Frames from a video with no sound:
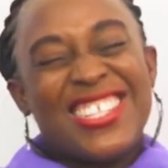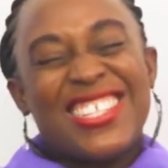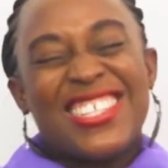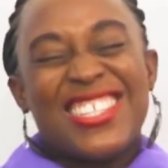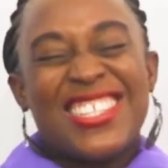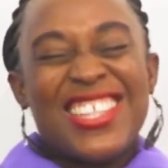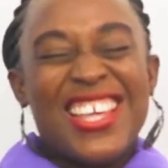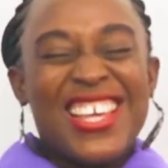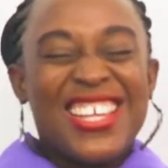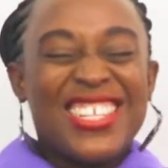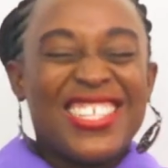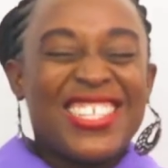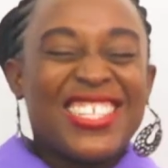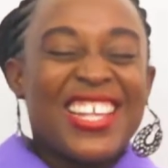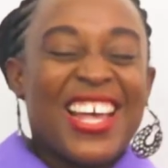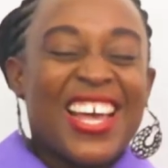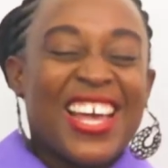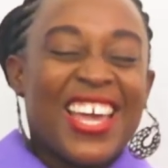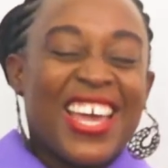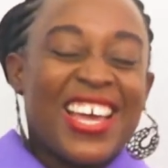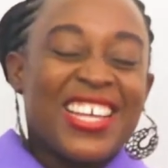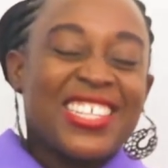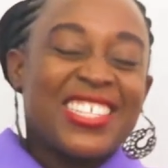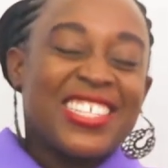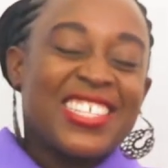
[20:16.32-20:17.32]
things are
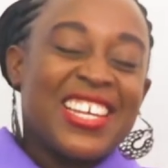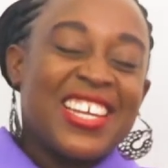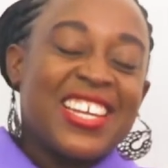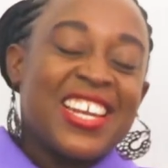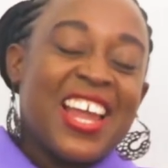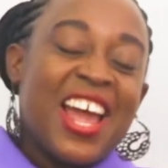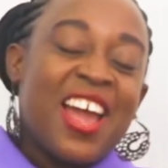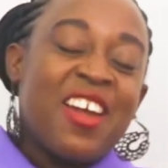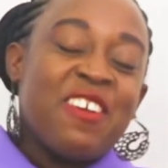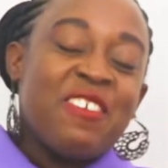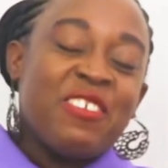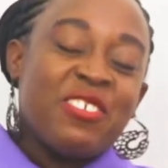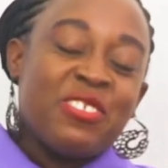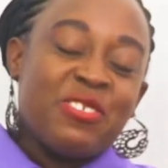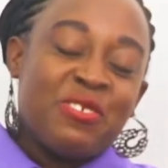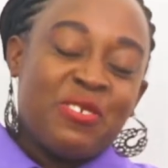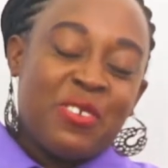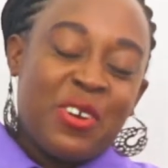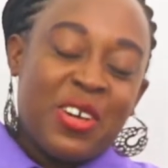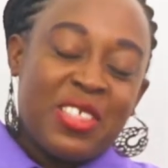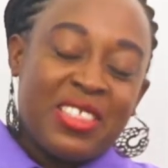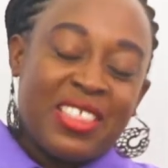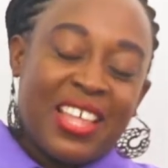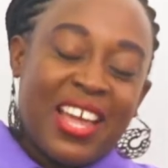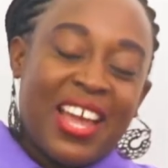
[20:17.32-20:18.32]
getting, I
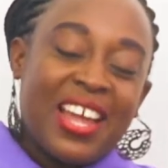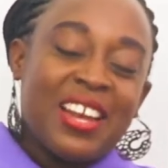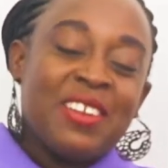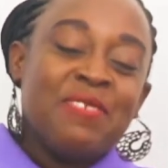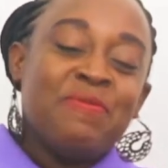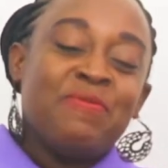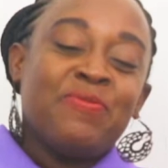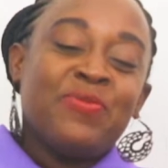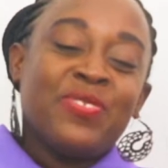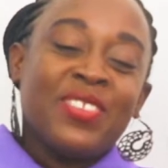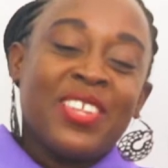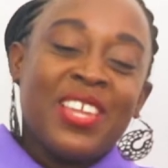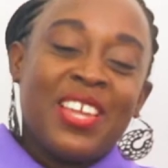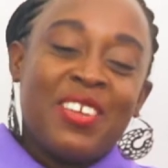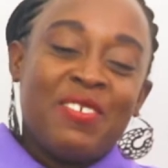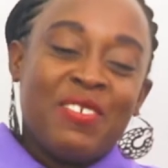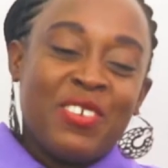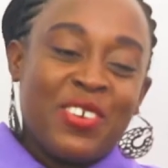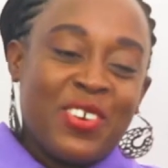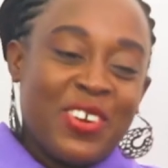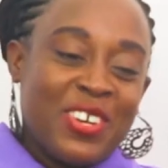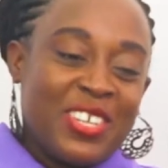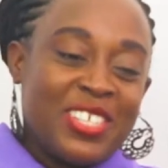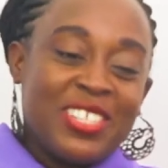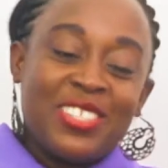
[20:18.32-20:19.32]
withdraw that.
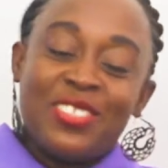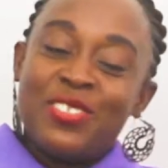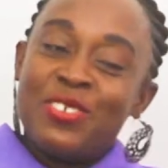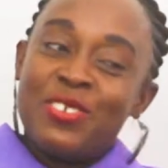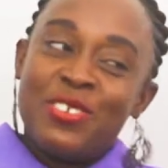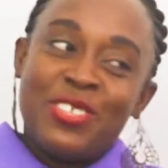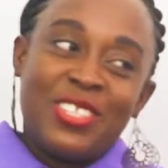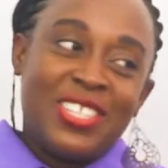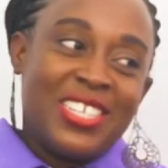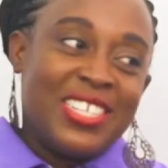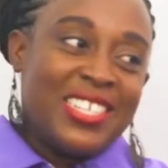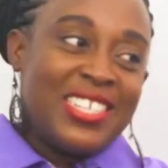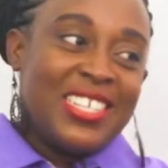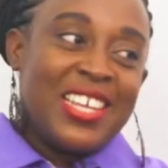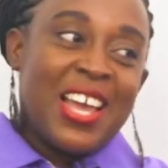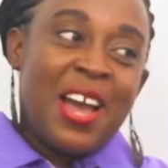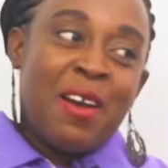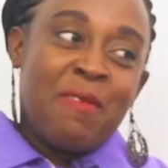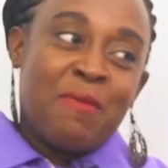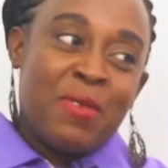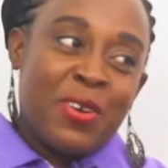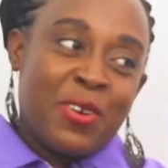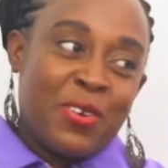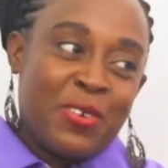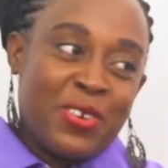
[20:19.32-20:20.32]
But no, this year
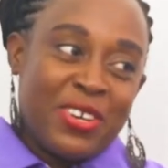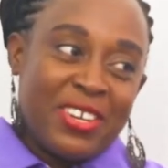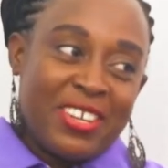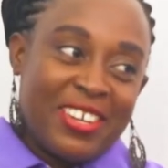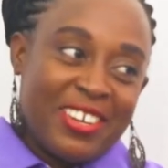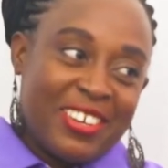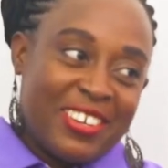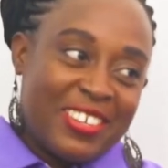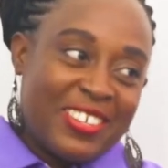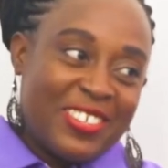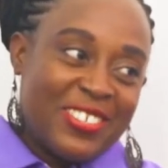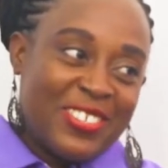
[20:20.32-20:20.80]
I'm a good girl.